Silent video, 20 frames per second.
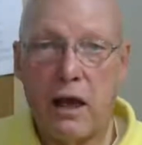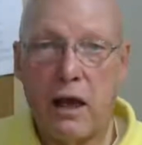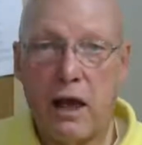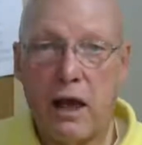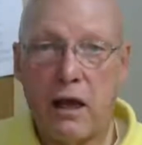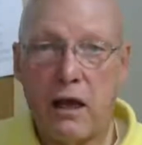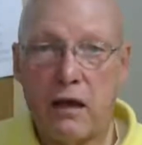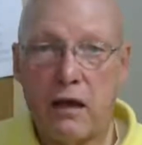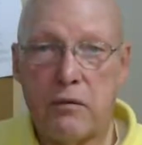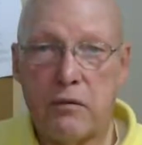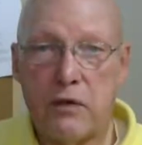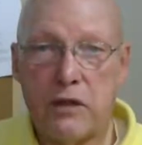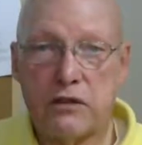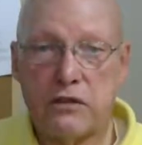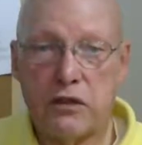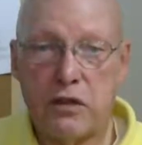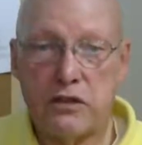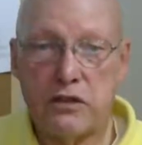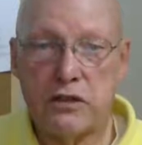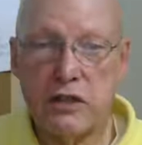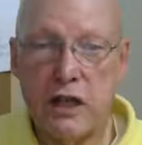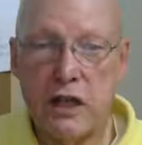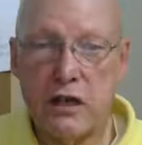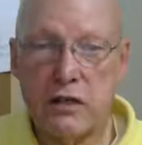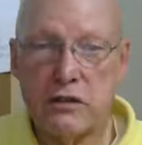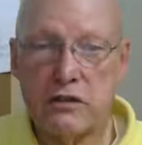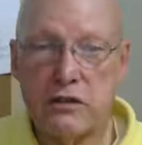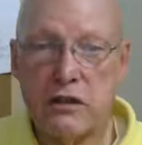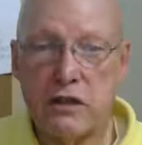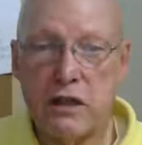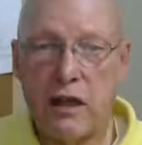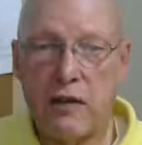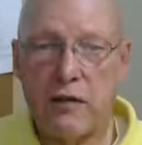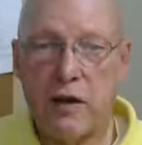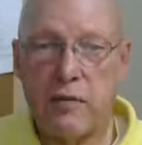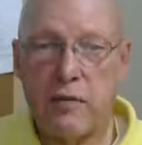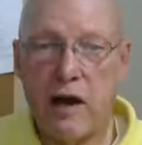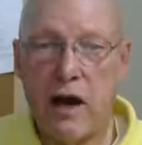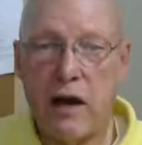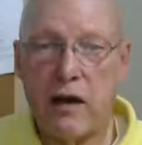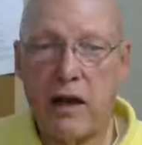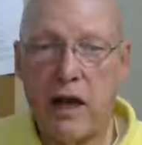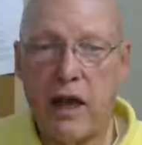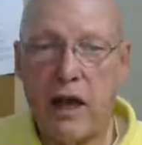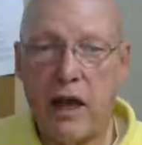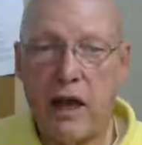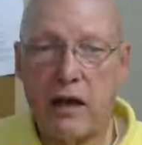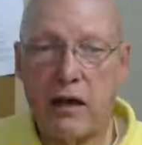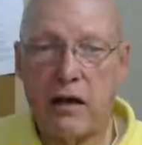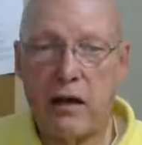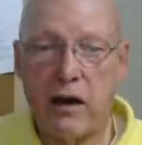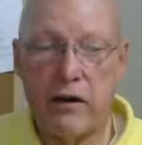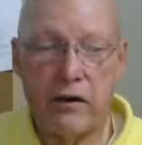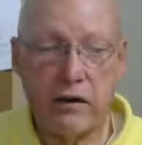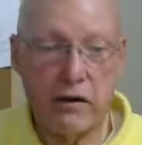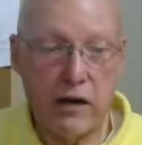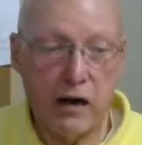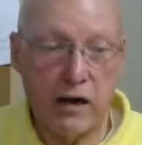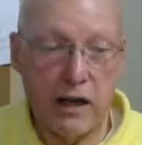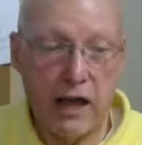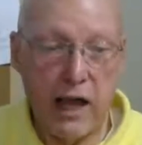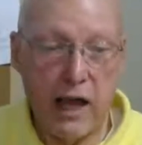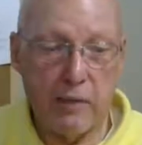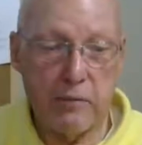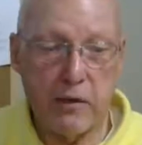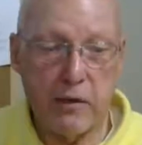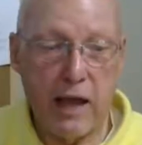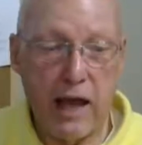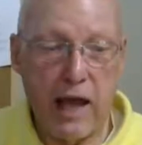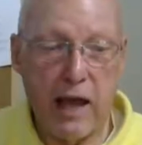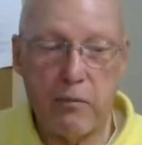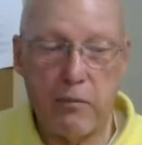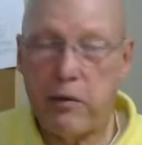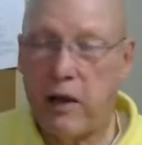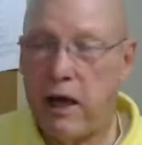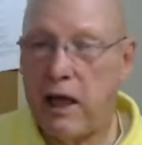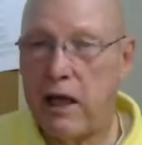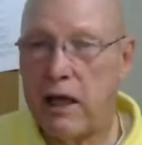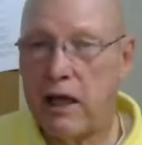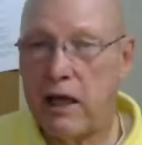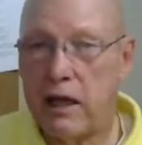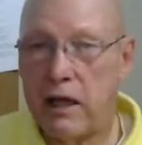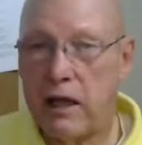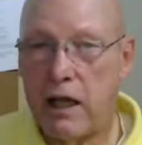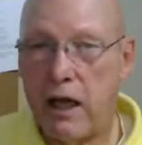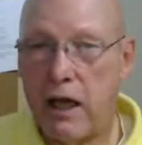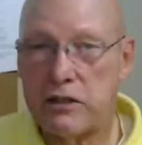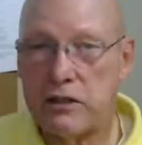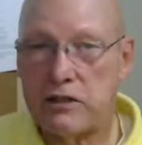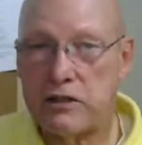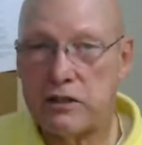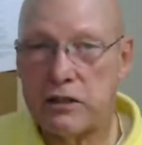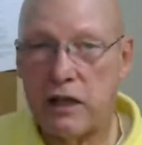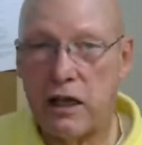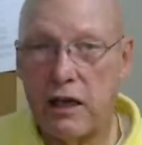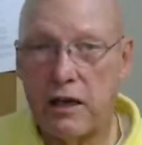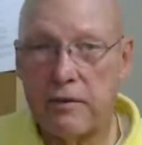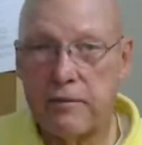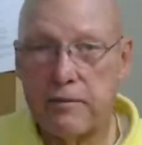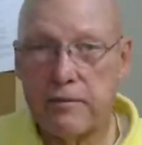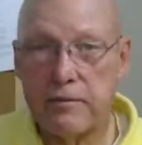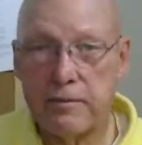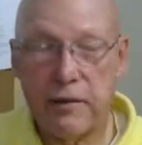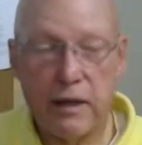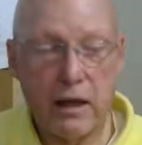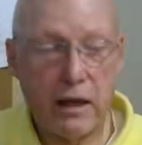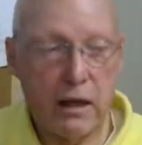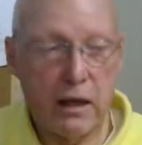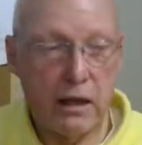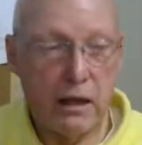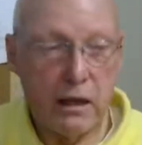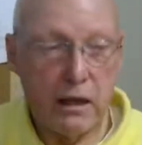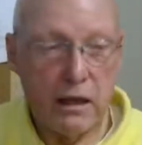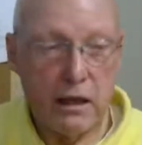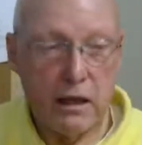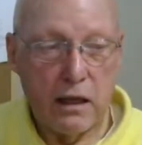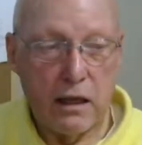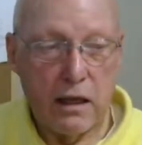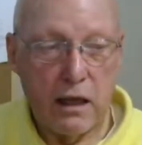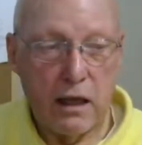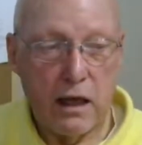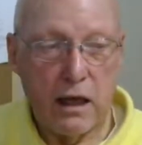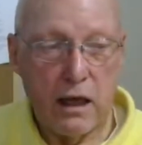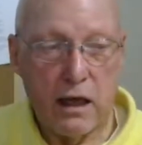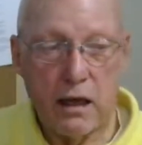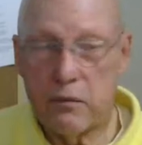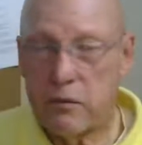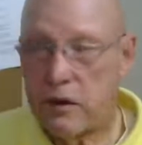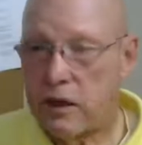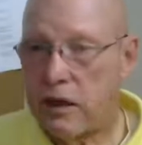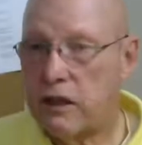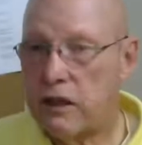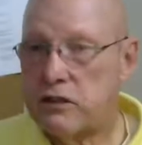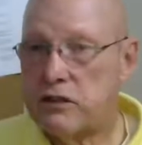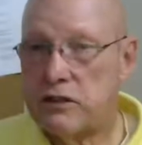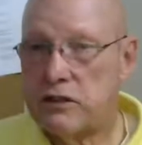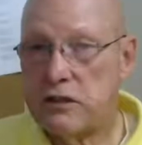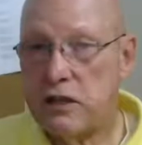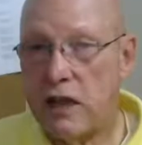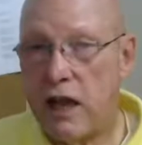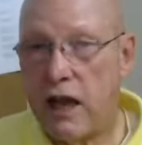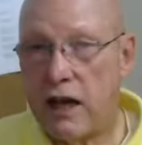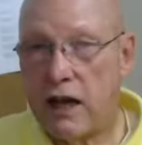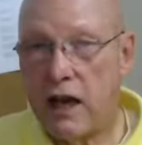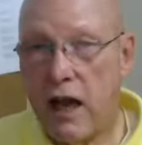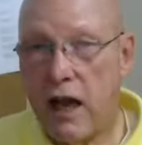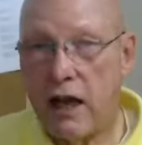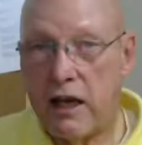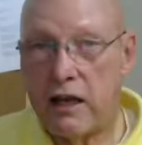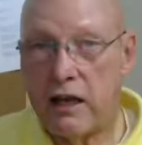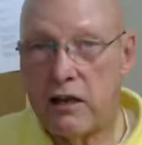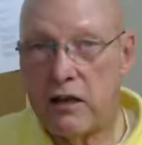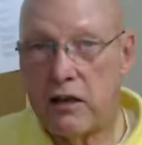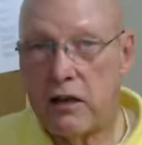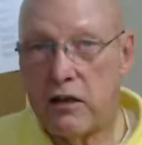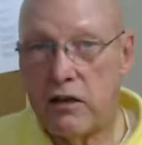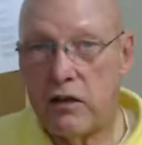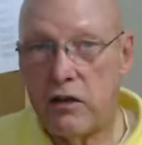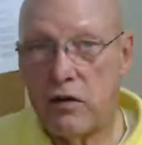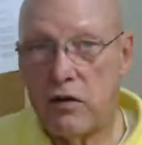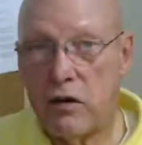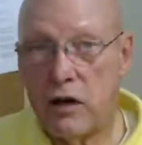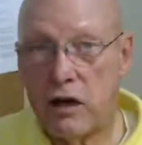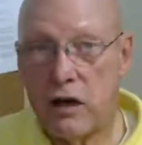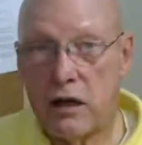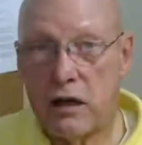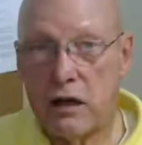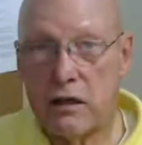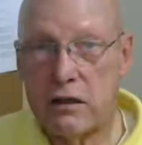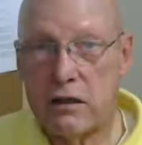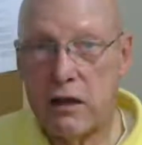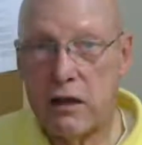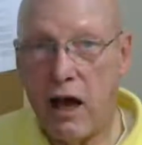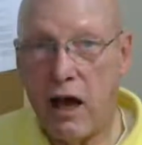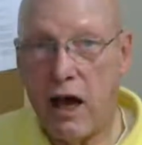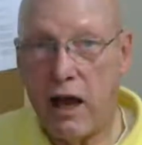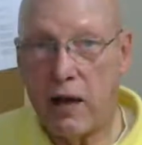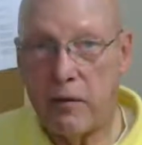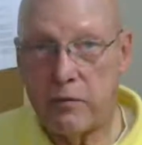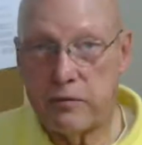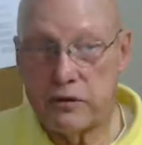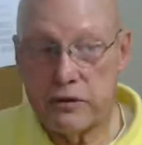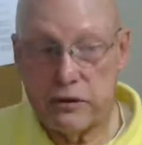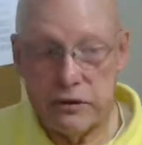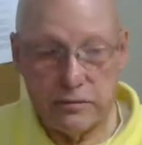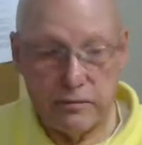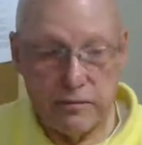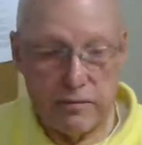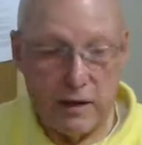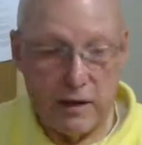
and research centers that have come out and are campaigning against, well, this is the headline in the New York Times.